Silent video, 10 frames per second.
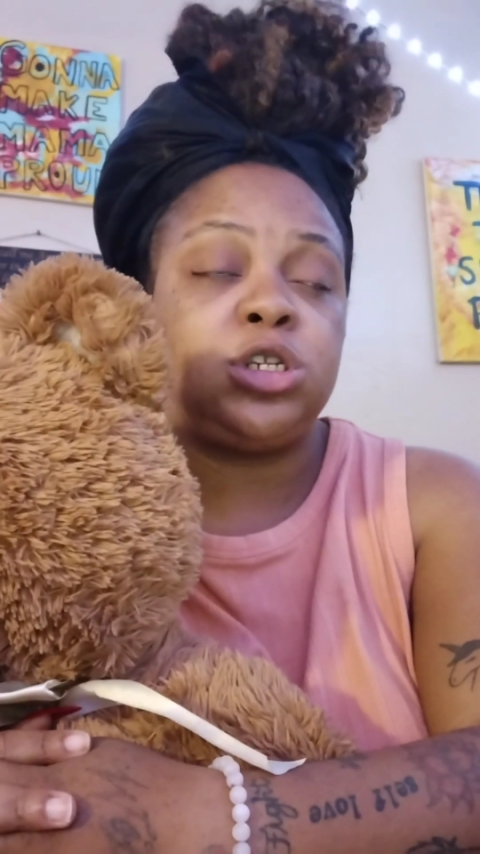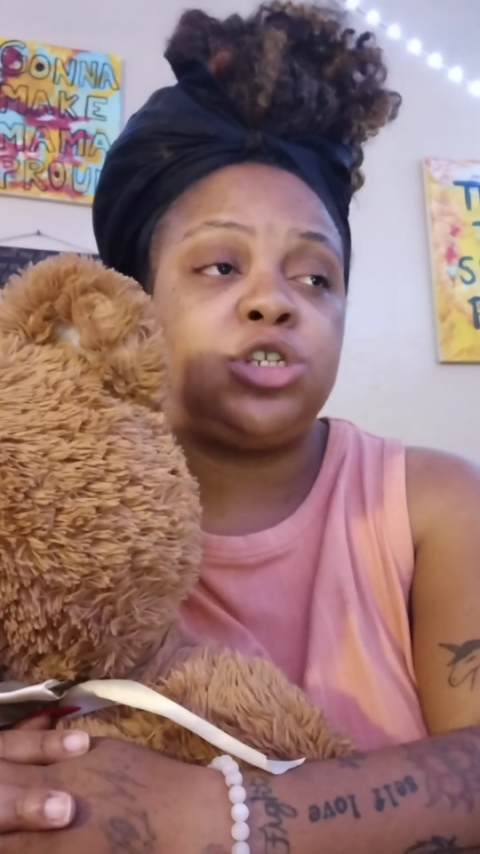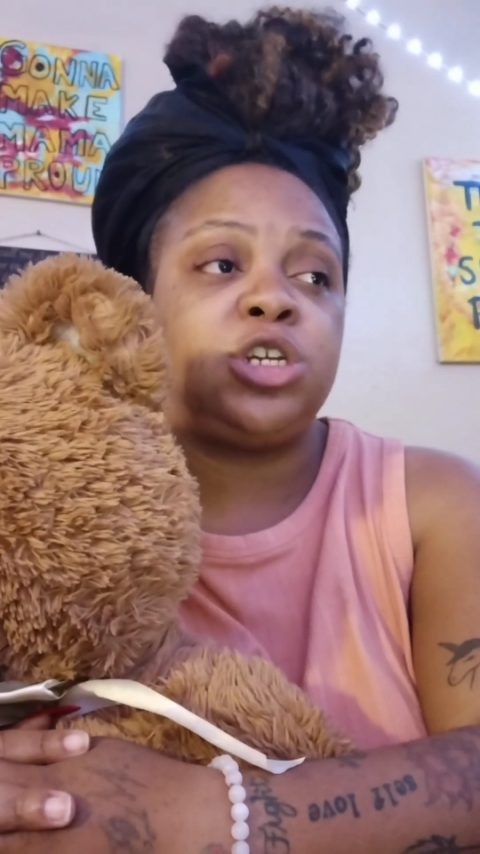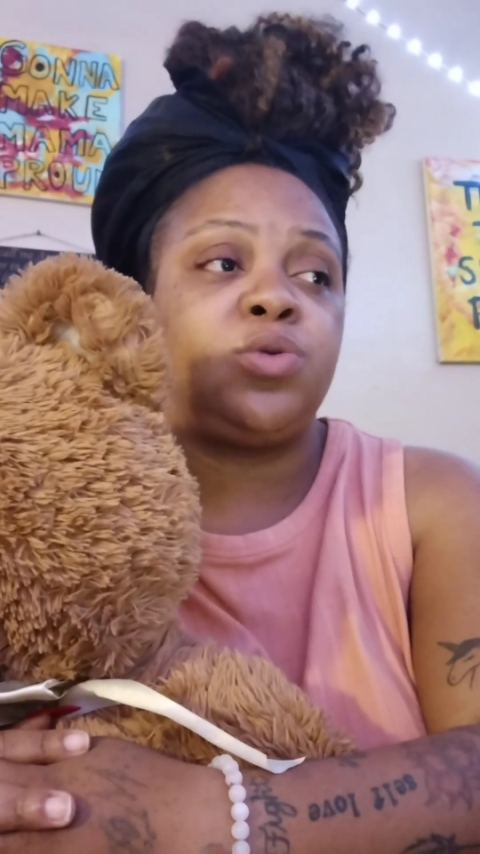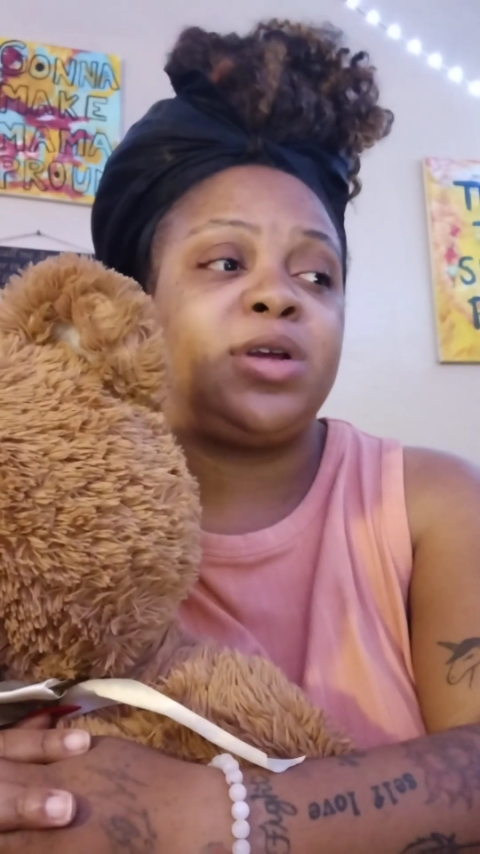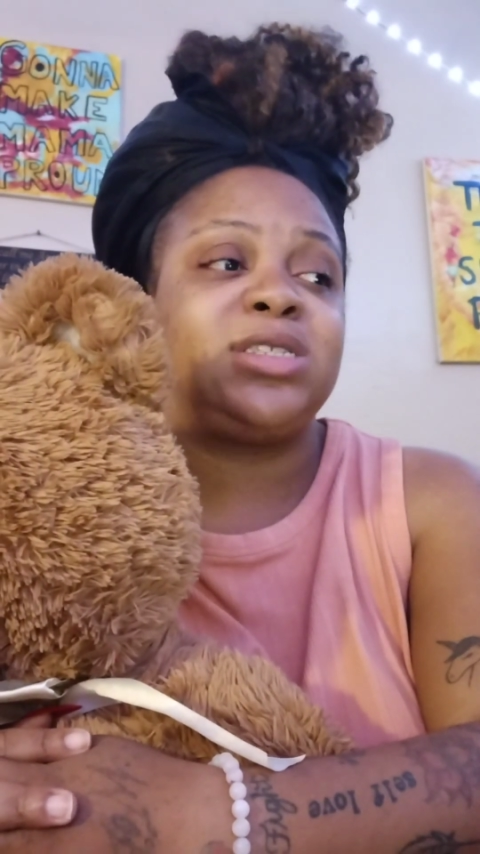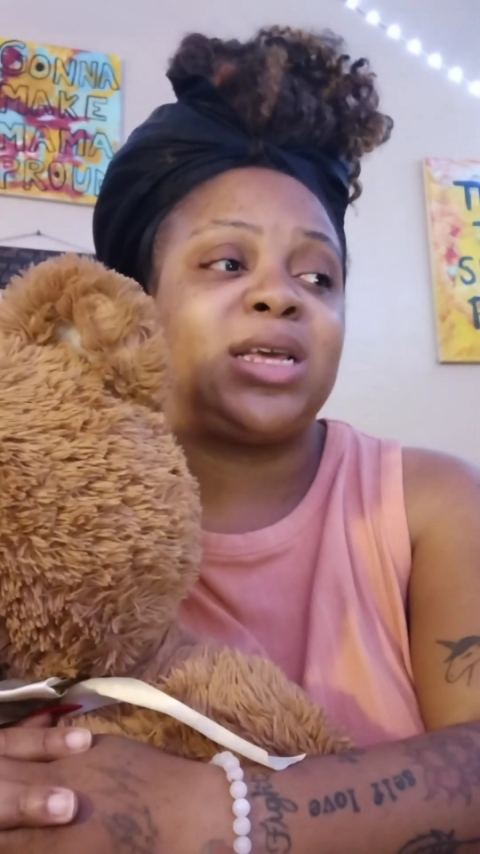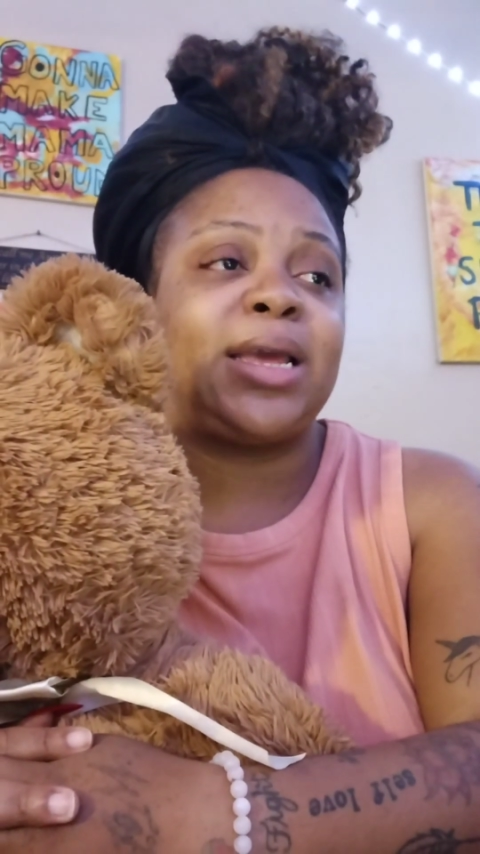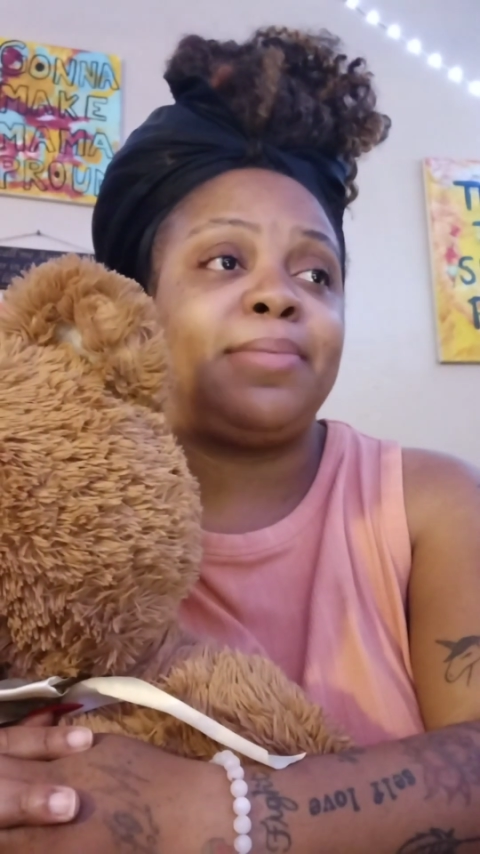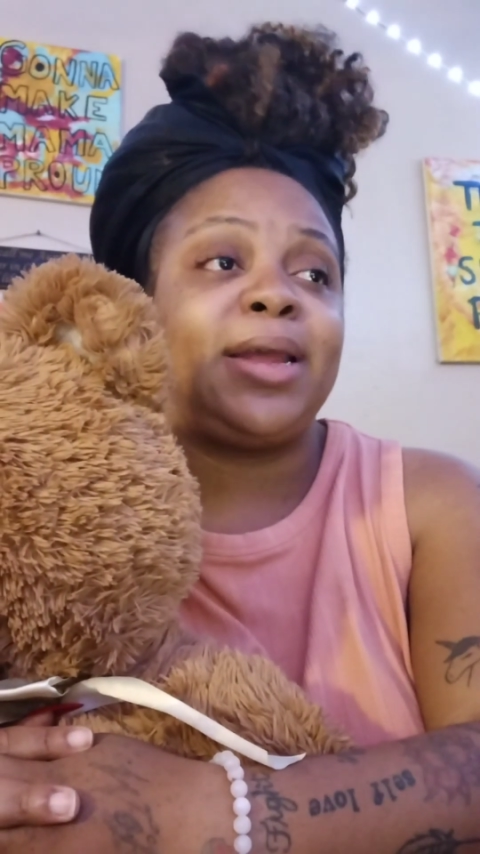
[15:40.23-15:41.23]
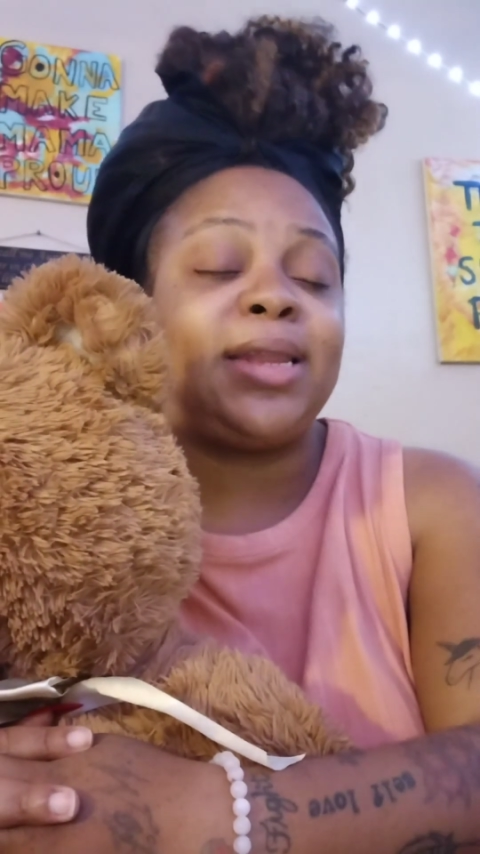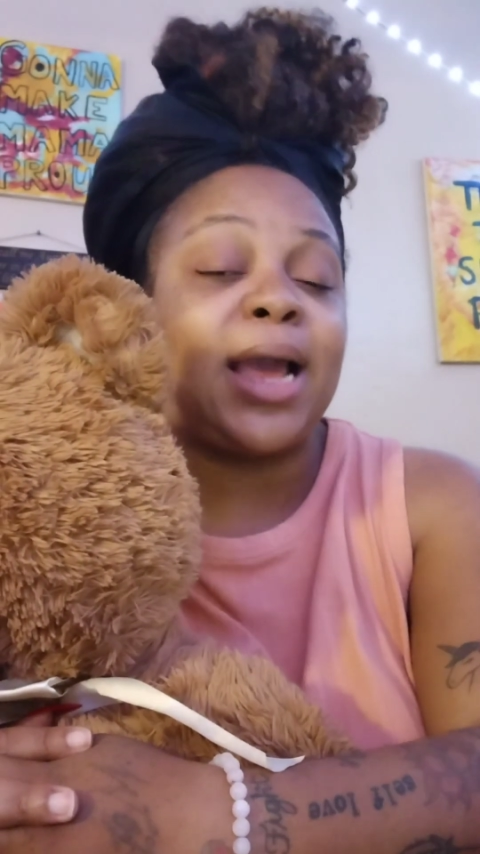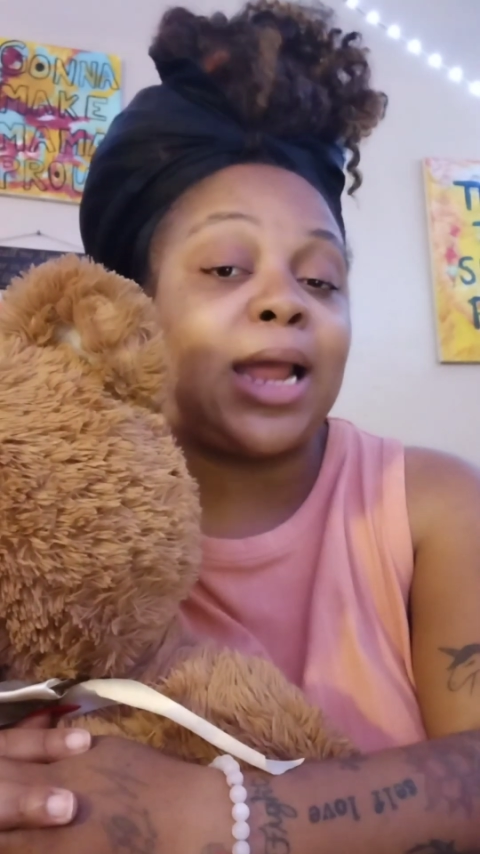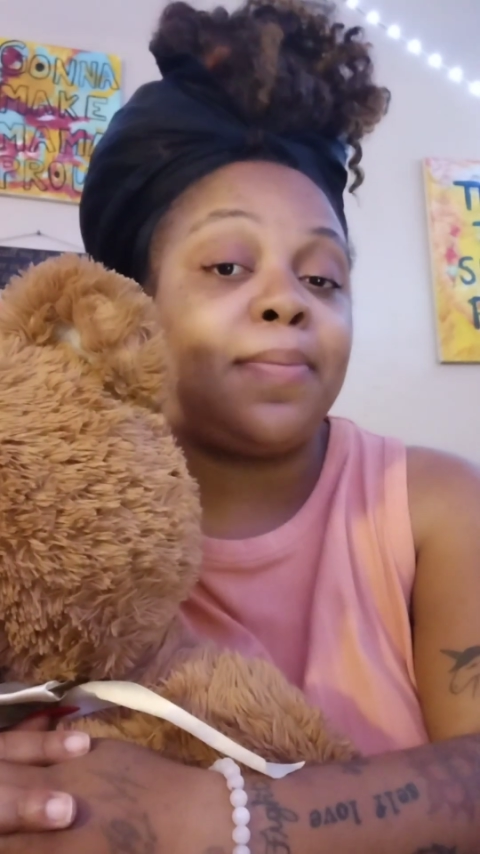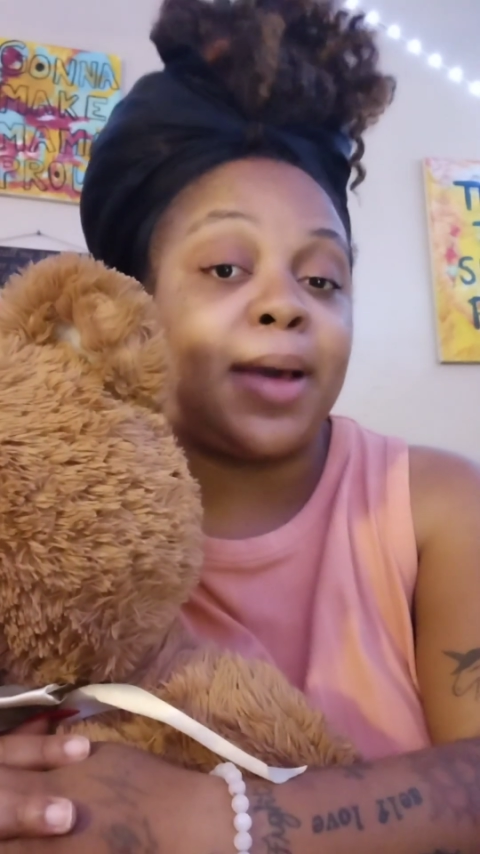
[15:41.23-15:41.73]
January 2nd, my
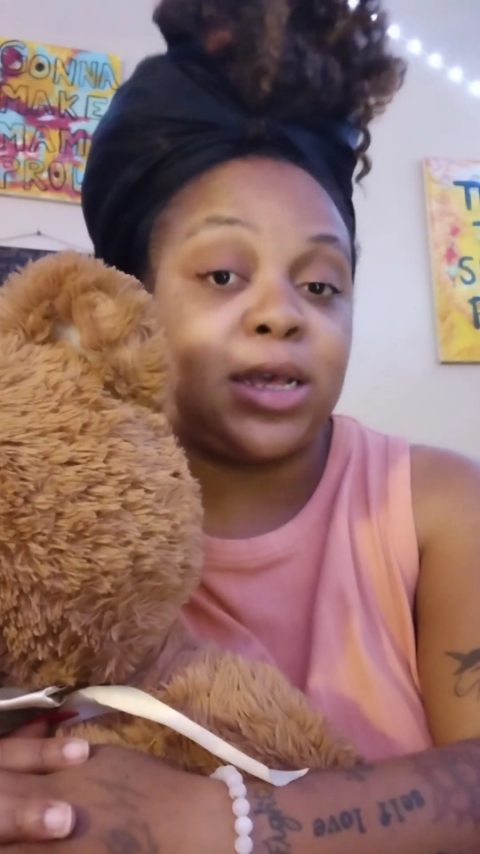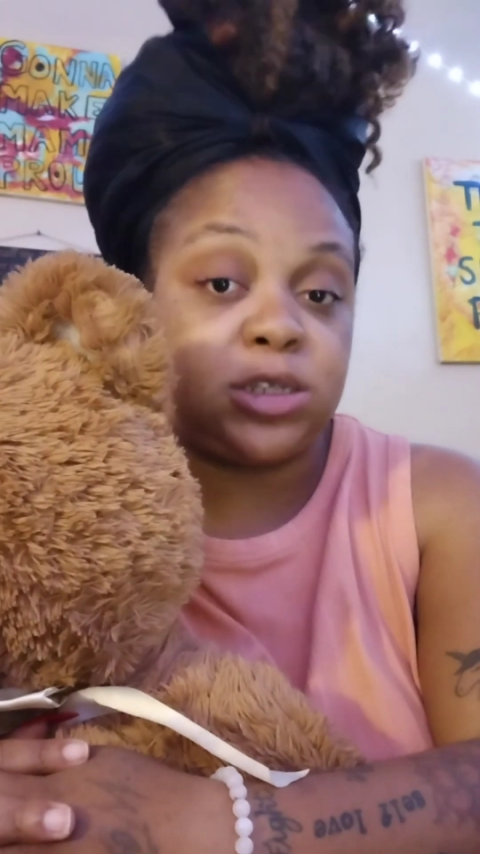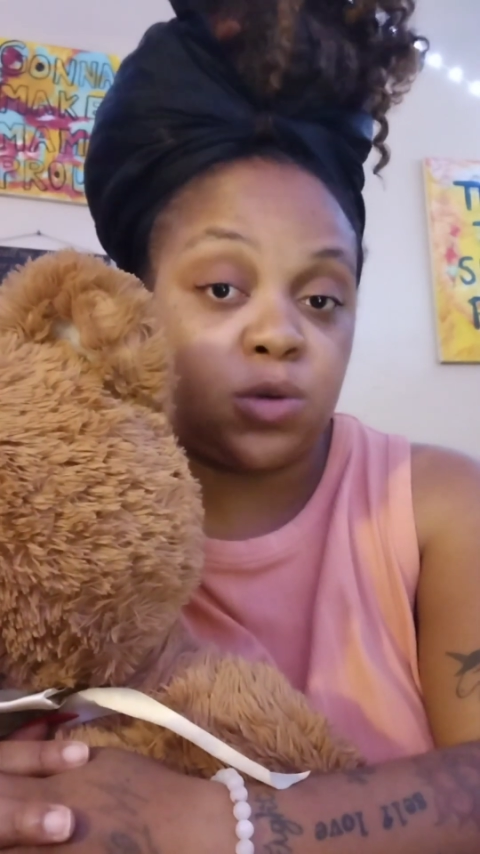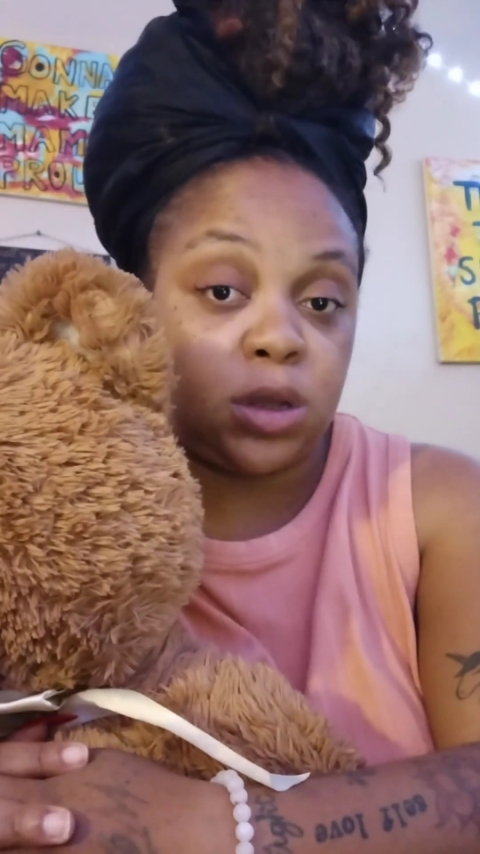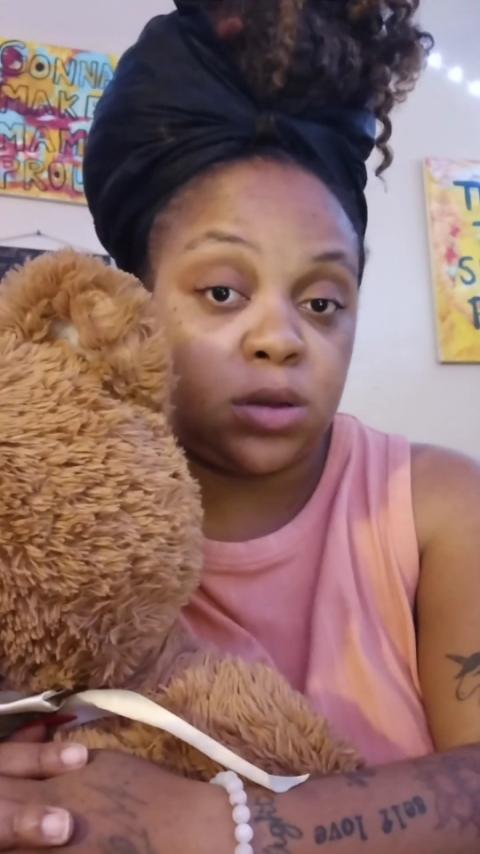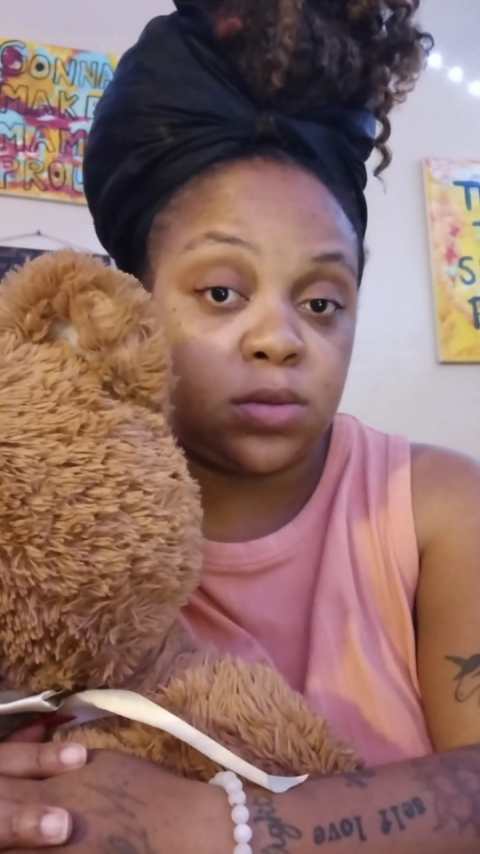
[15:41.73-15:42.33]
dad passed away.